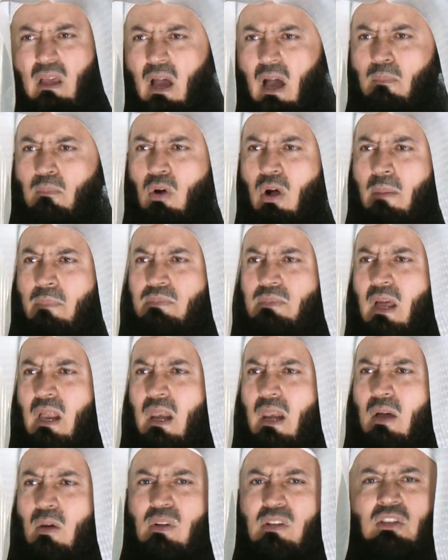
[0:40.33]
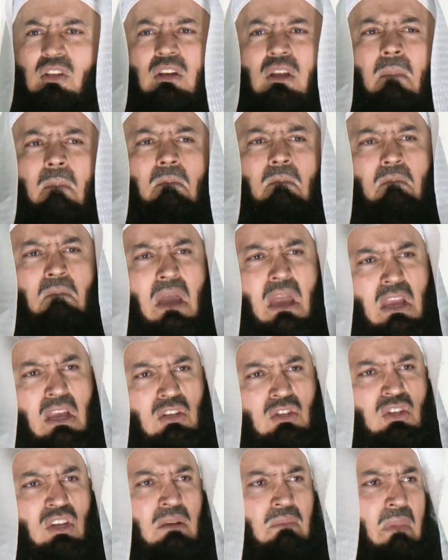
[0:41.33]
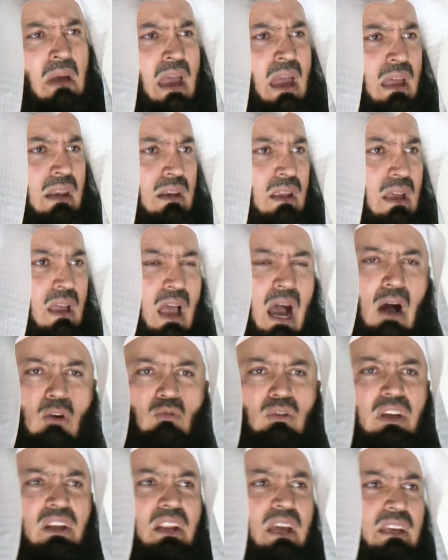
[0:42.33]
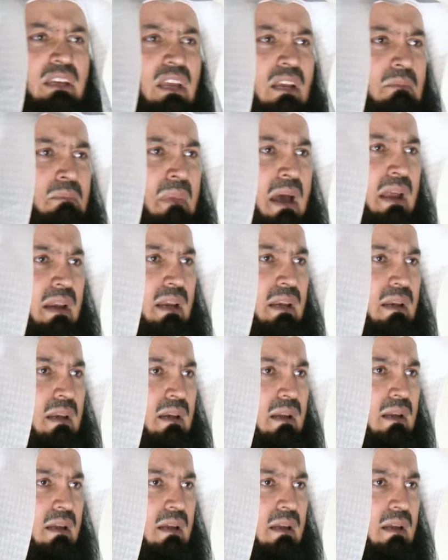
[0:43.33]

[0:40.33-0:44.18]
Abu Abdullah was an amazing man. How can I get married?